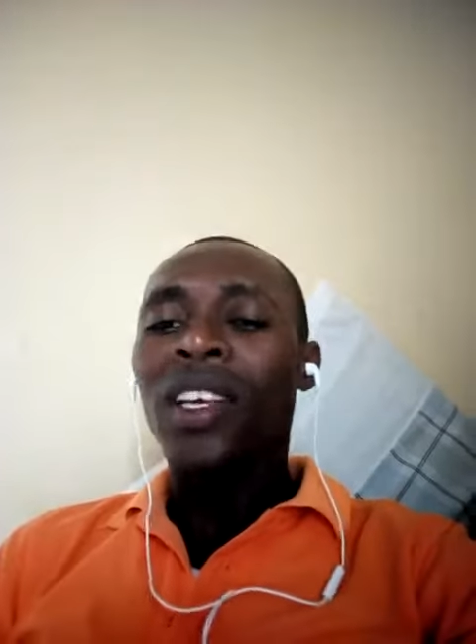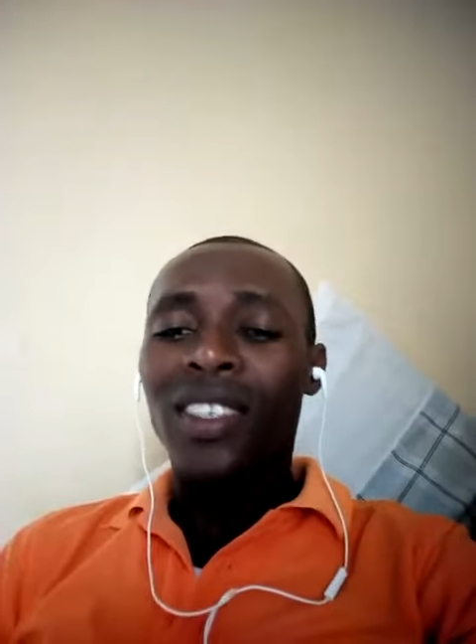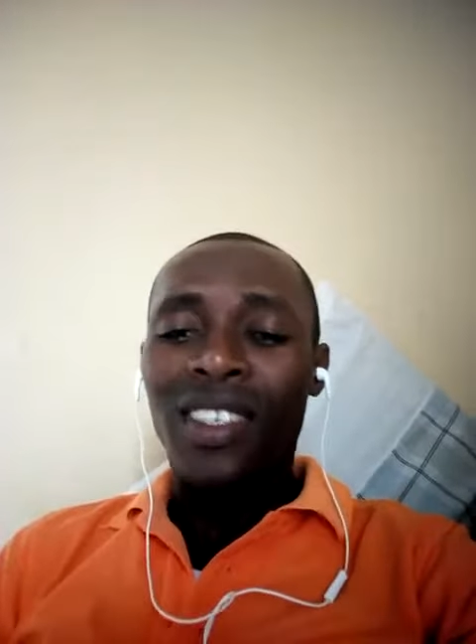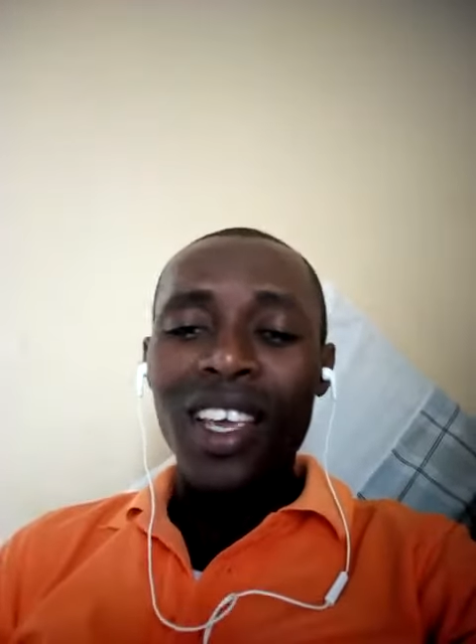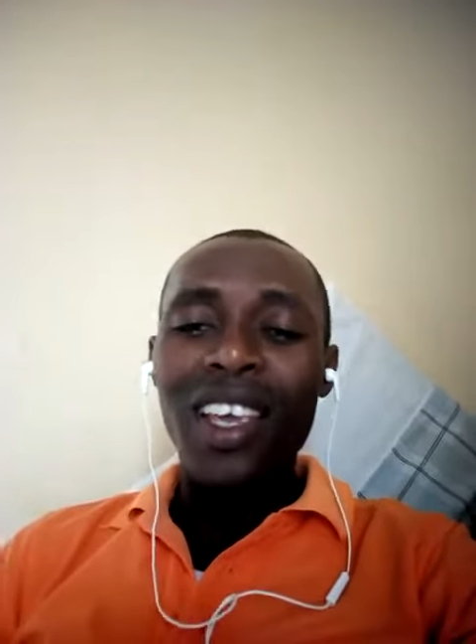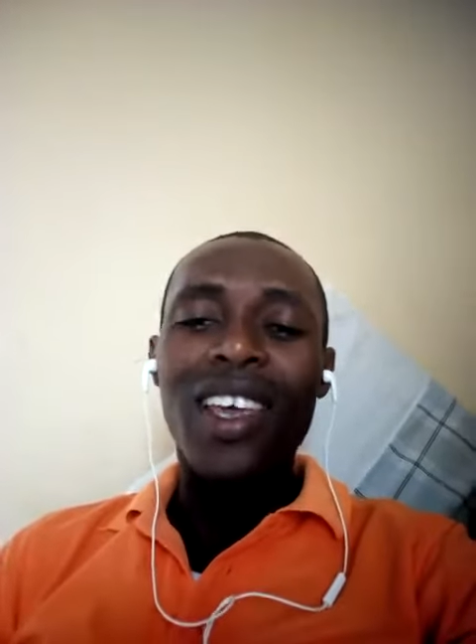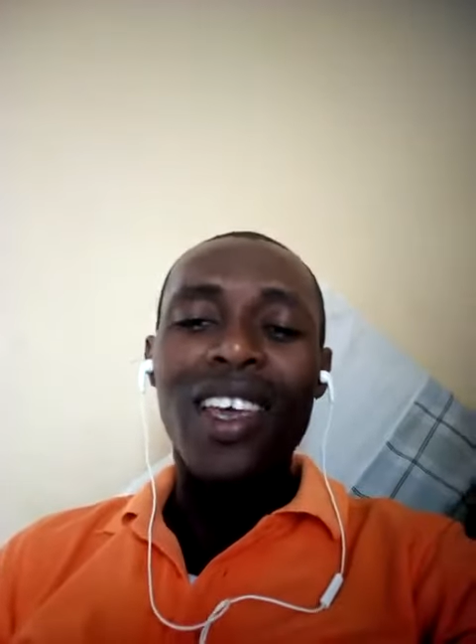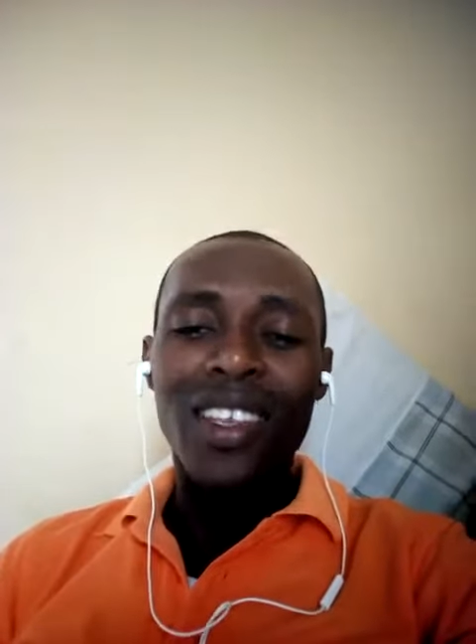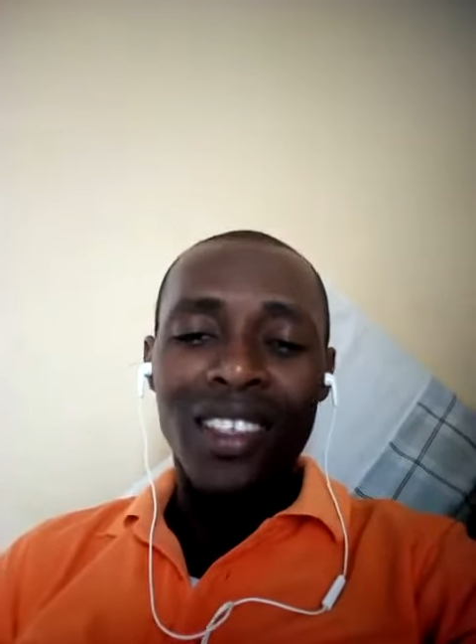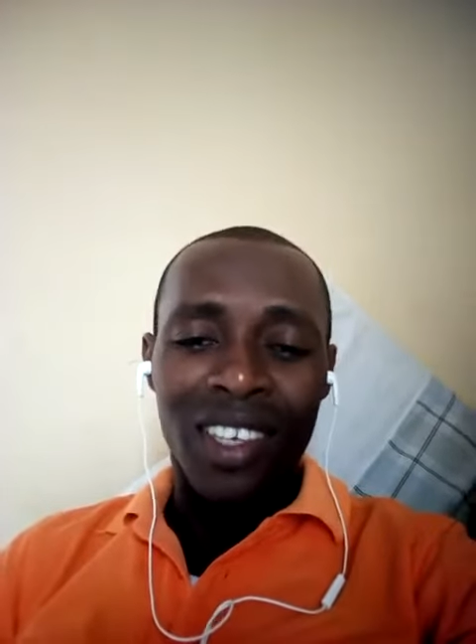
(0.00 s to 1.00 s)

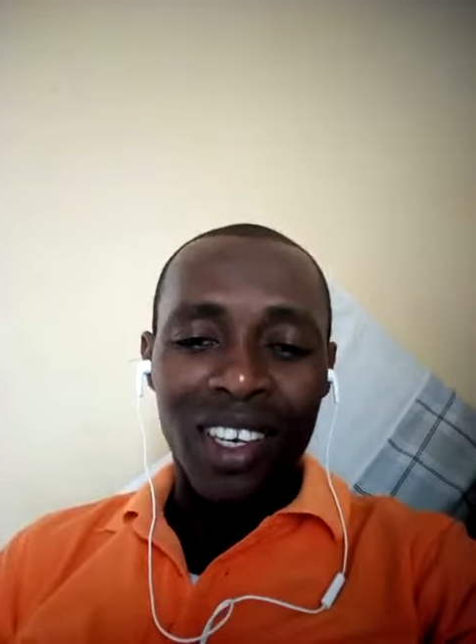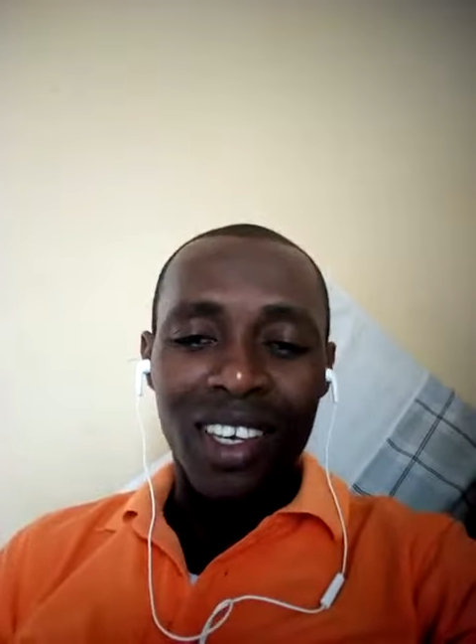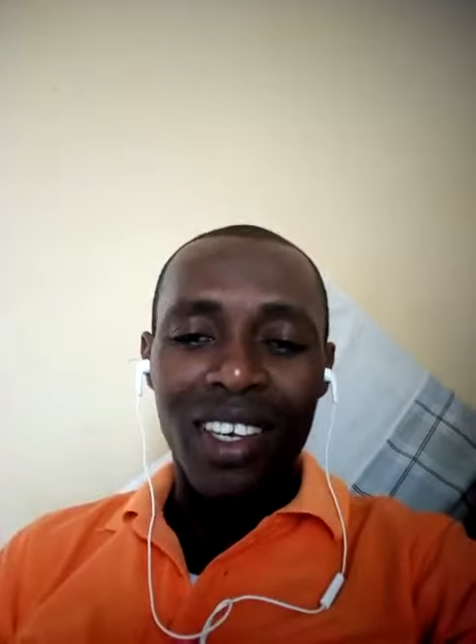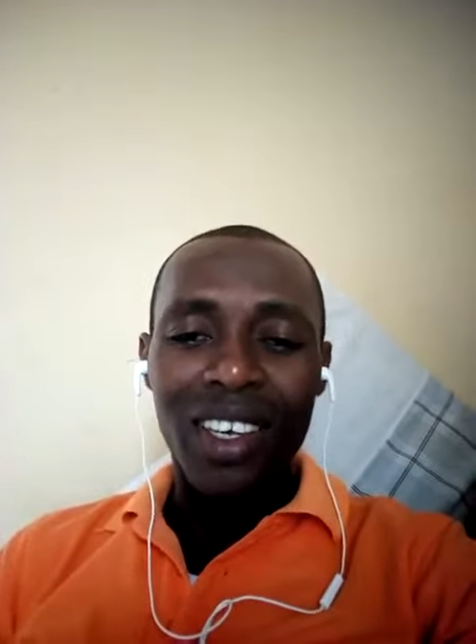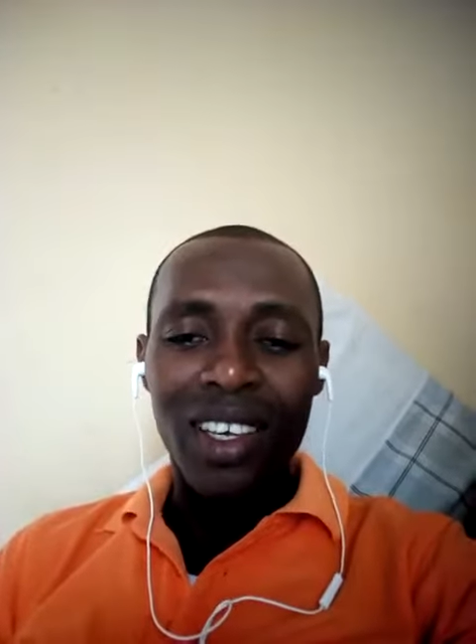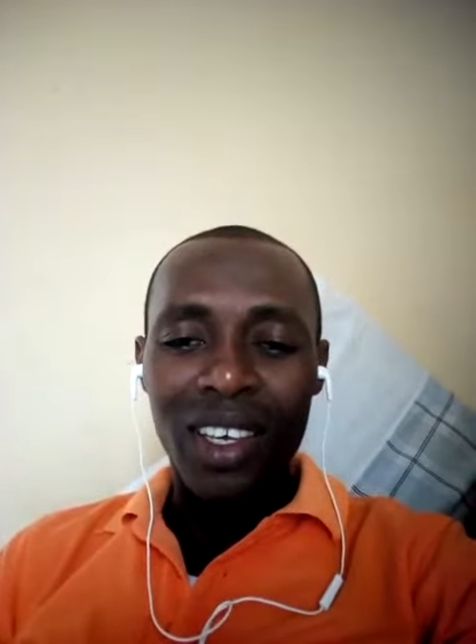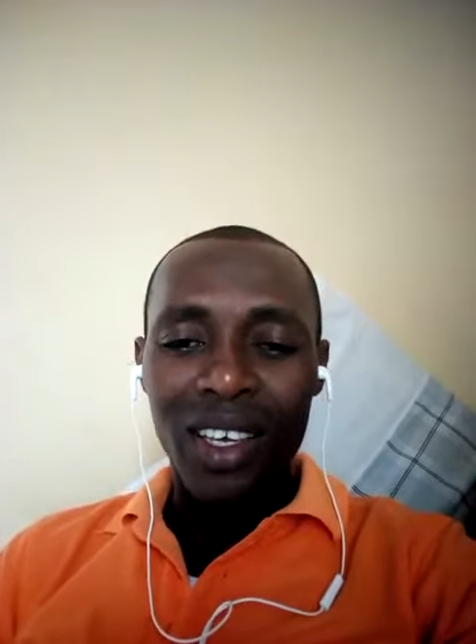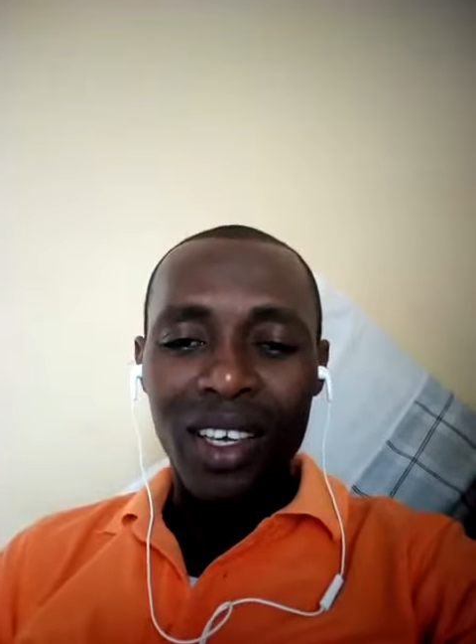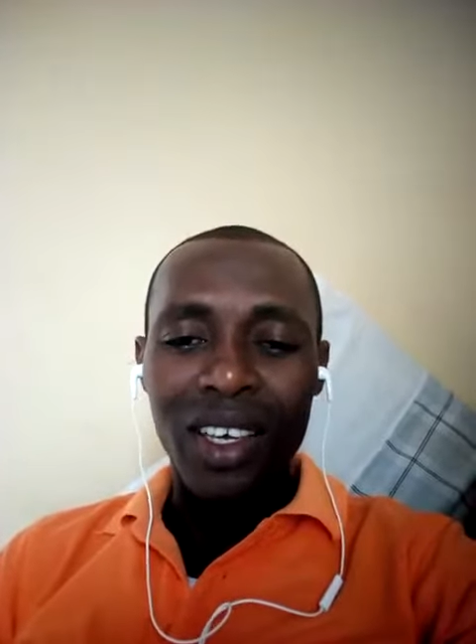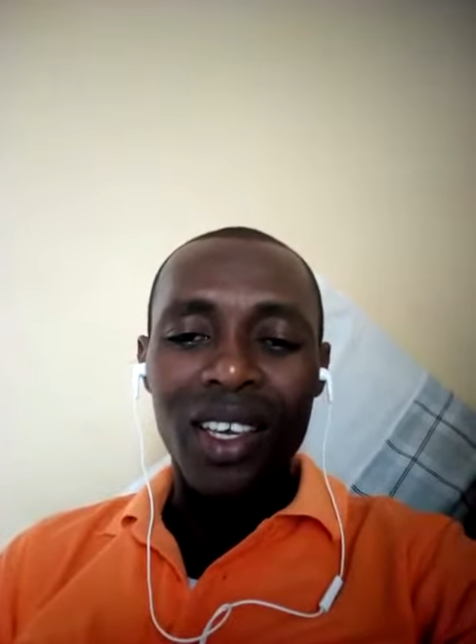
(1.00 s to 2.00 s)
see
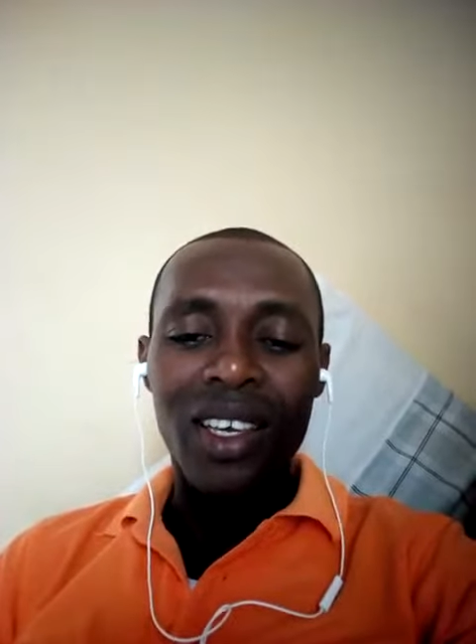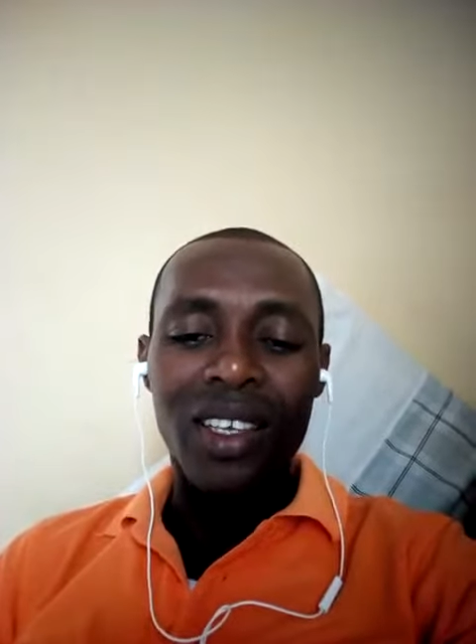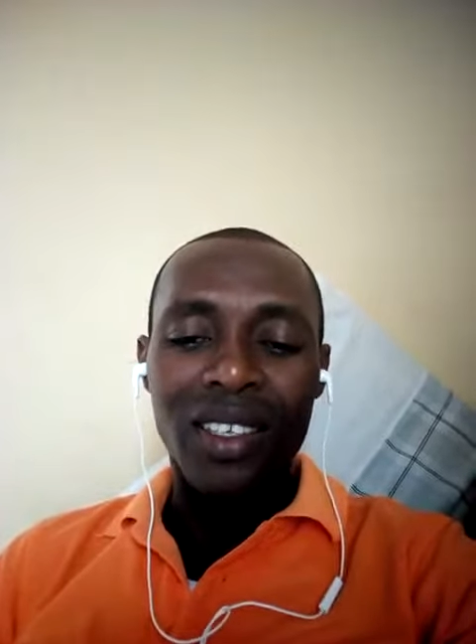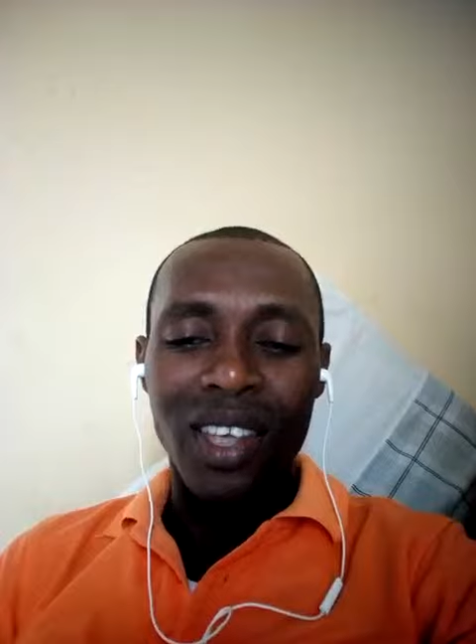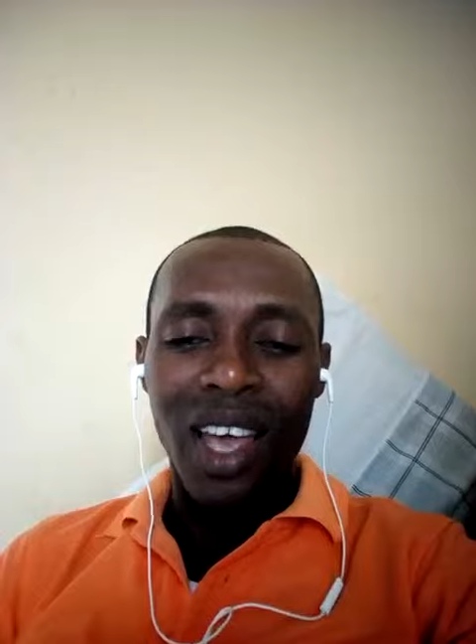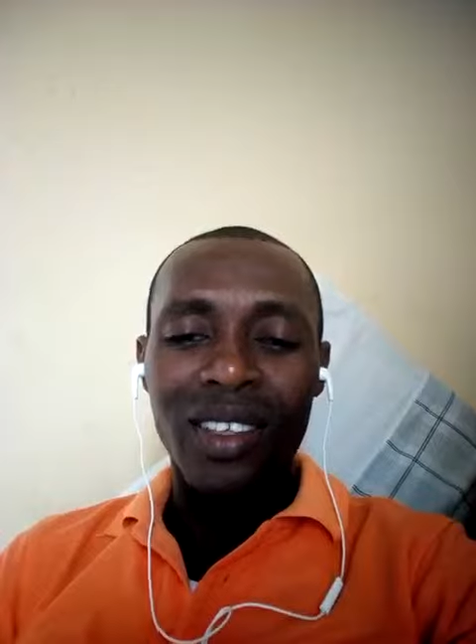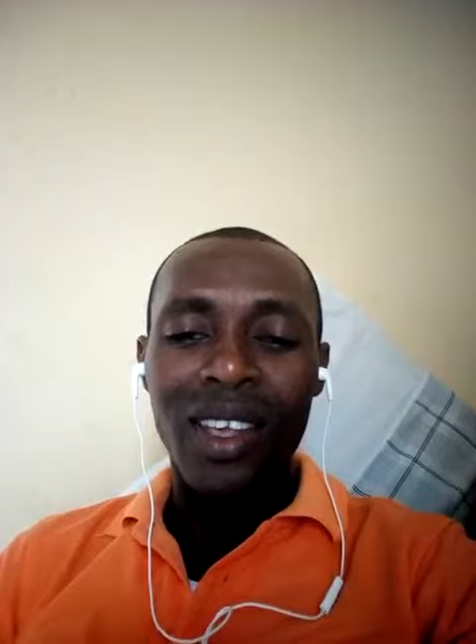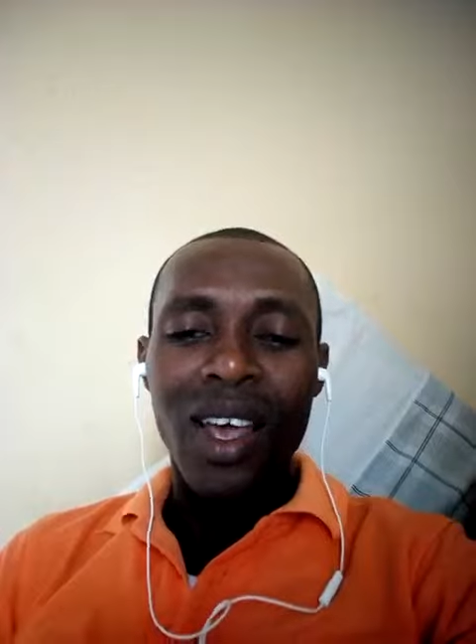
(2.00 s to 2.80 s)
Jesus.